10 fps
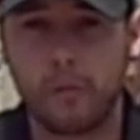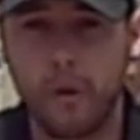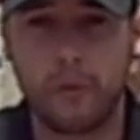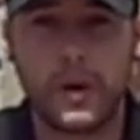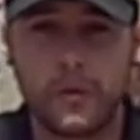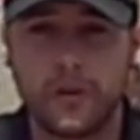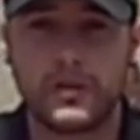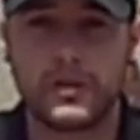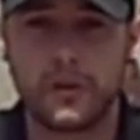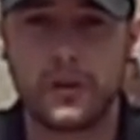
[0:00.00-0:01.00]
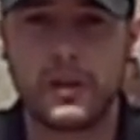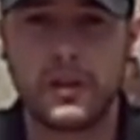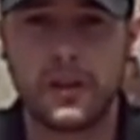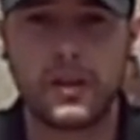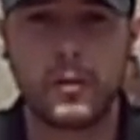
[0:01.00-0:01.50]
What we want to do,
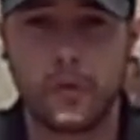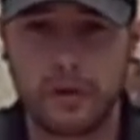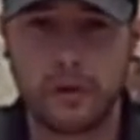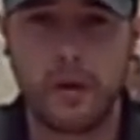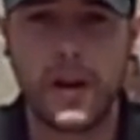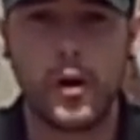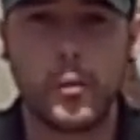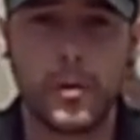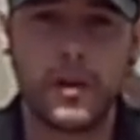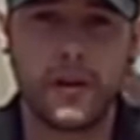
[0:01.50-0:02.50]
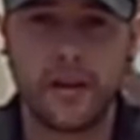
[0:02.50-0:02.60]
with your help,